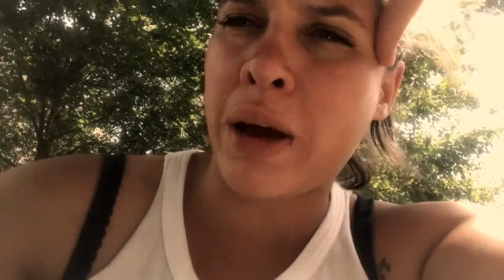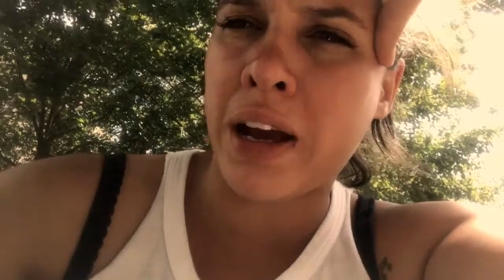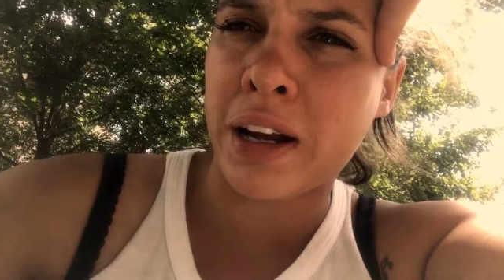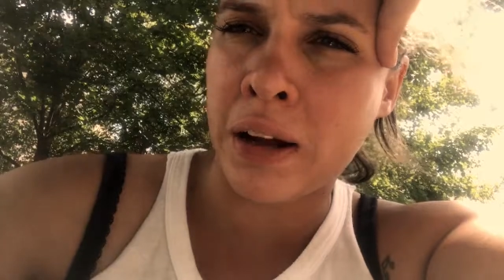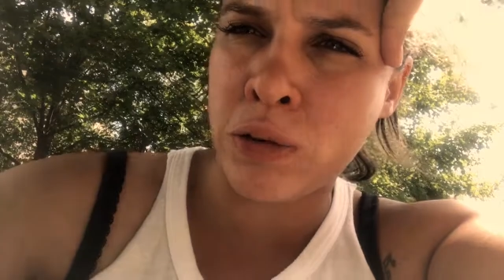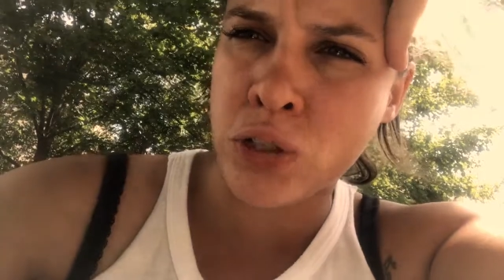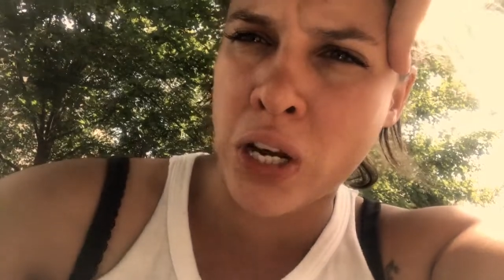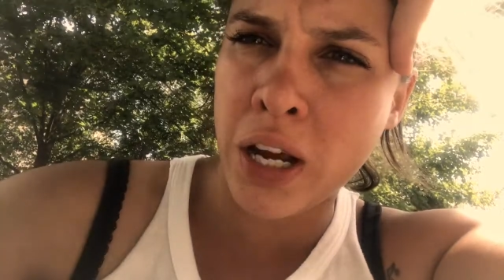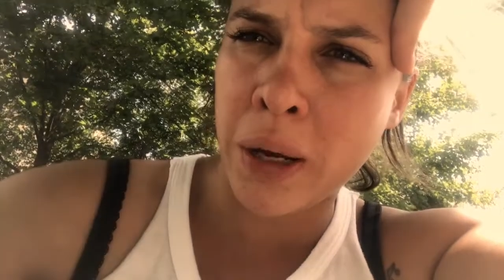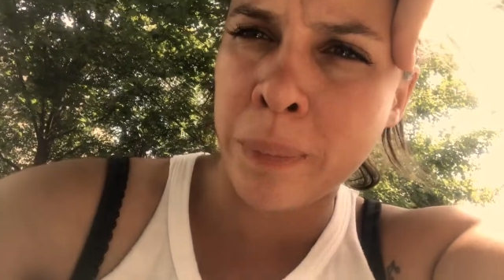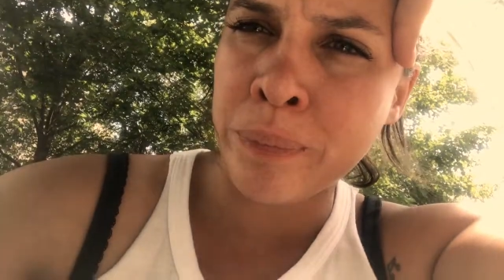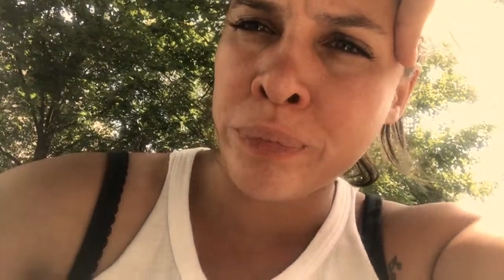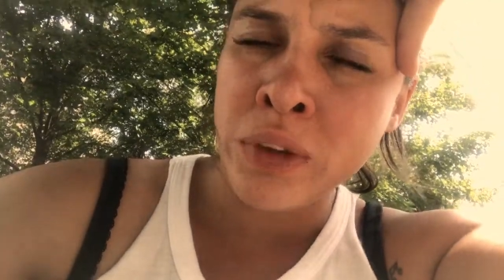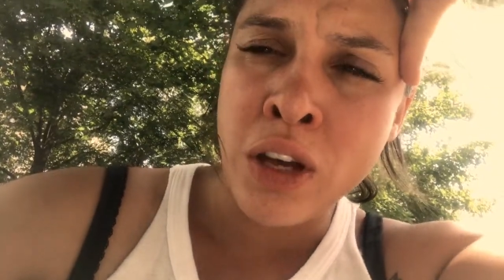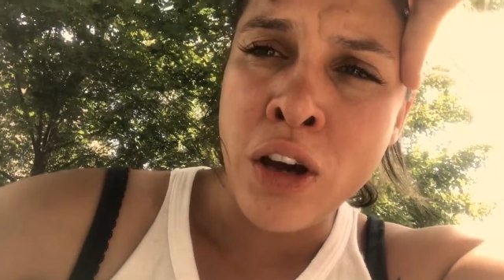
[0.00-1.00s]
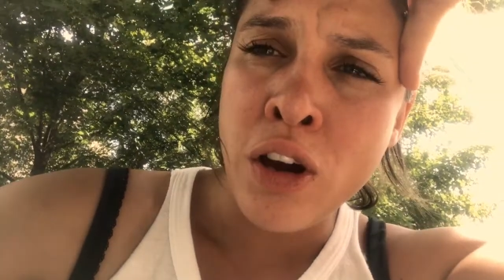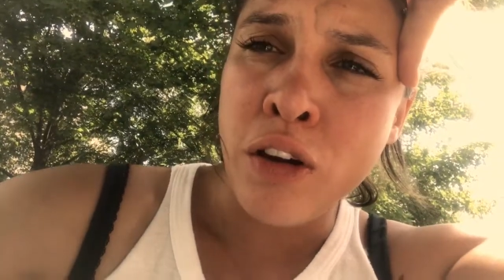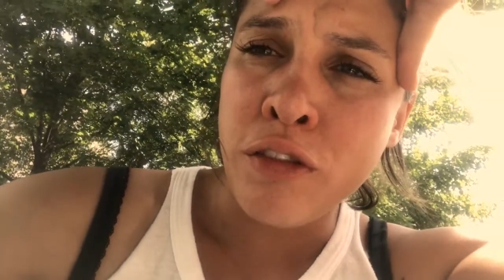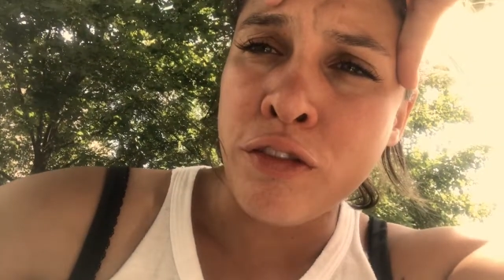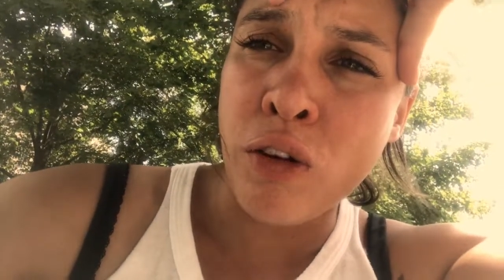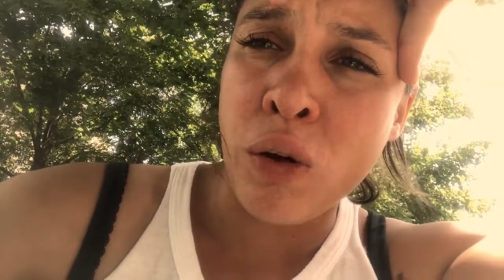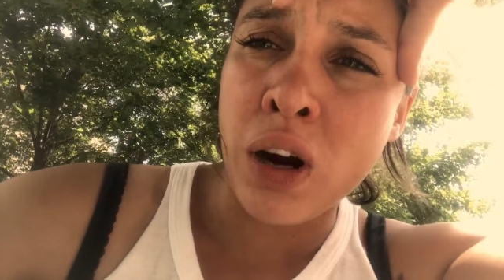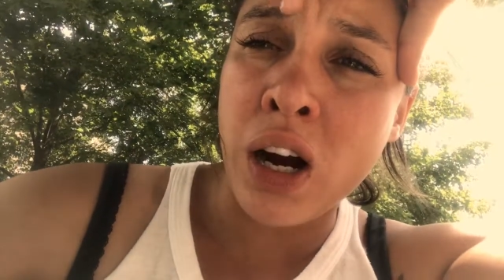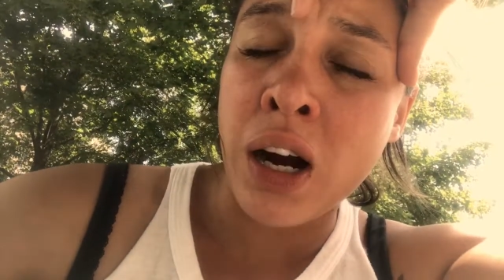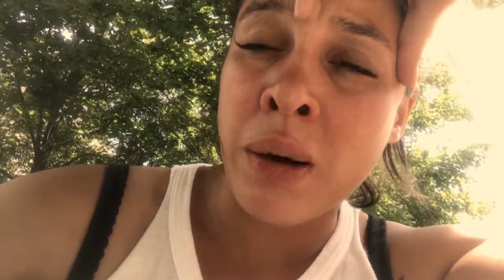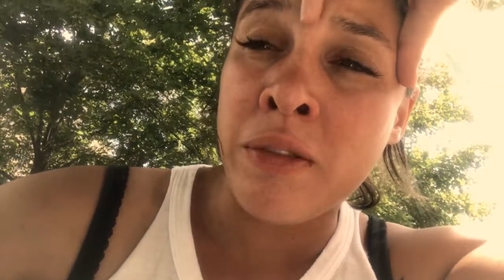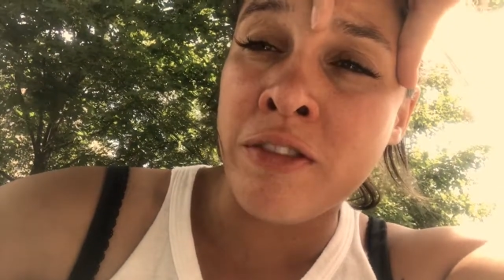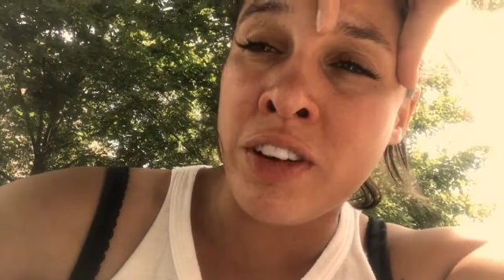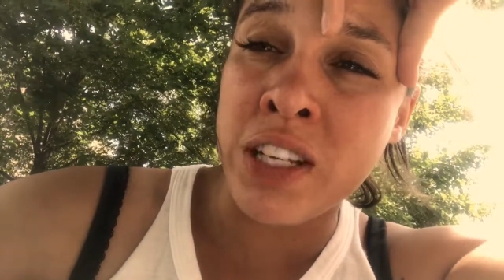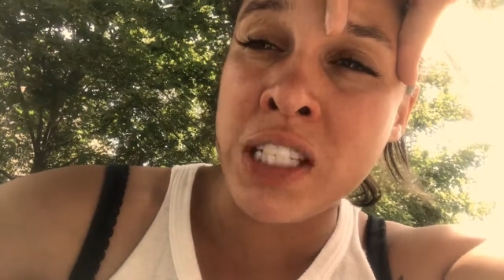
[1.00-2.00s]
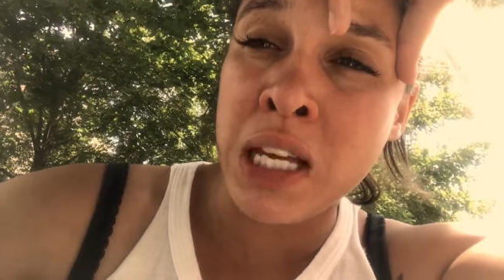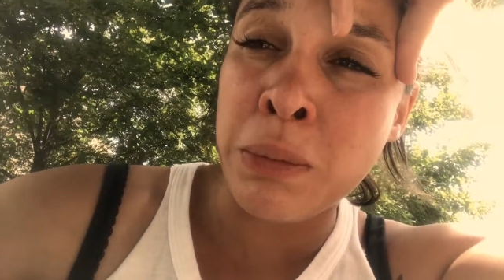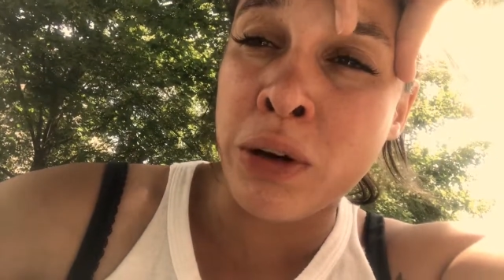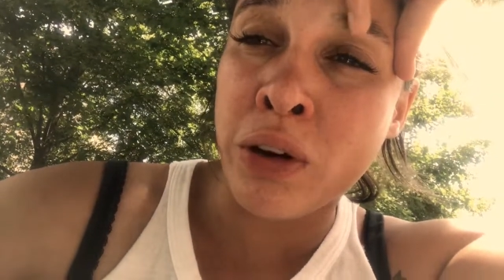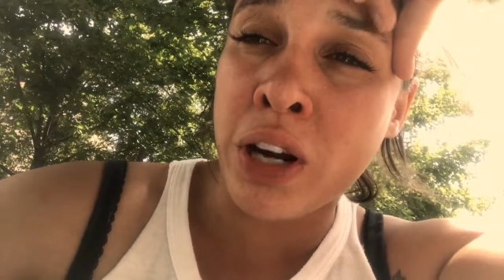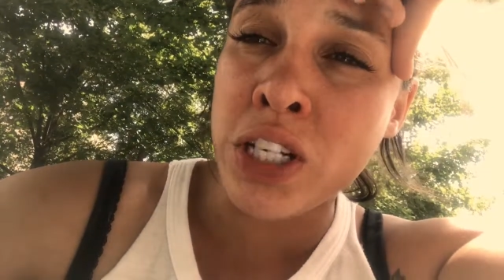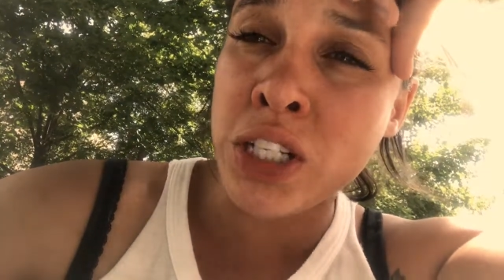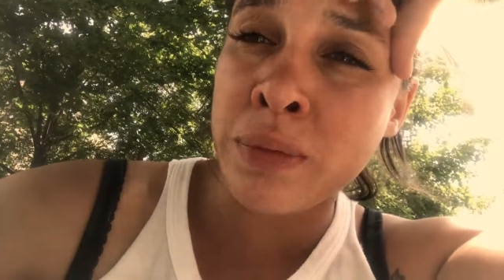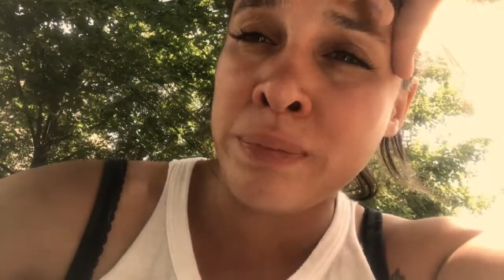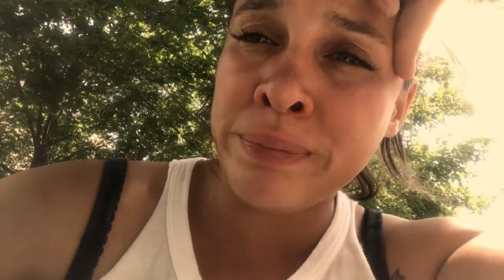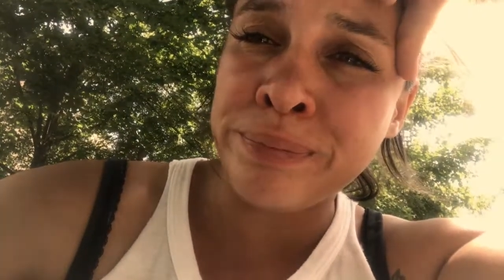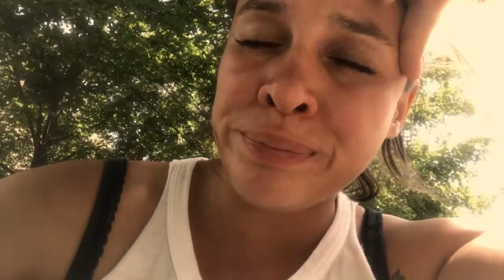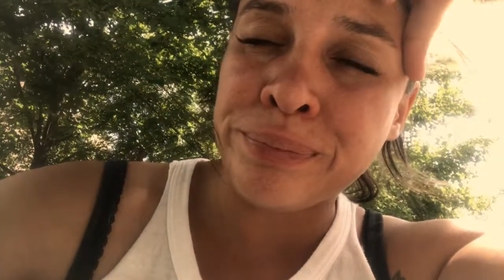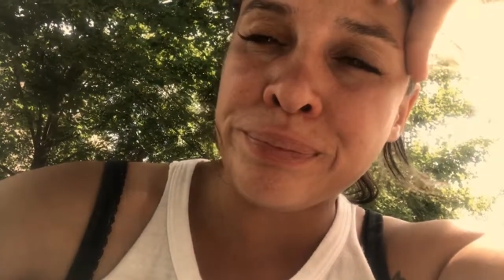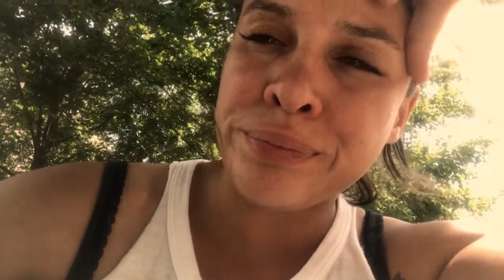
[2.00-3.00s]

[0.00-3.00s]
background check for visa immigration,